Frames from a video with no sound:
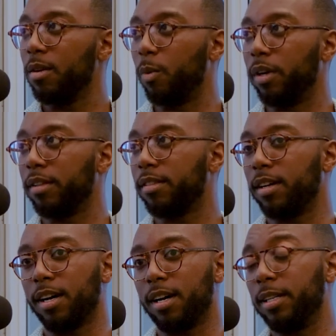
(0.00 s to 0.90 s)
with
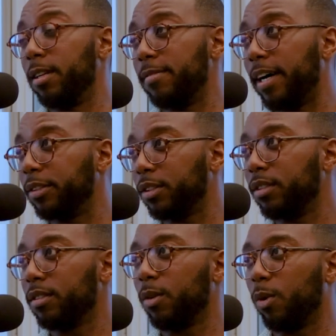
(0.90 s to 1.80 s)
an advisor
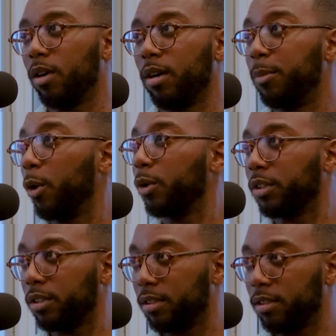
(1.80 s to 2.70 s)
or a
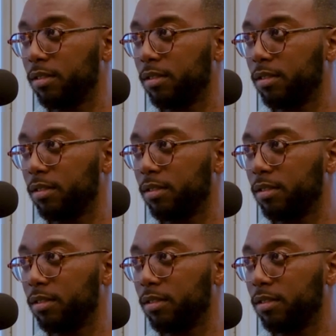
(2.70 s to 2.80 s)
brokerage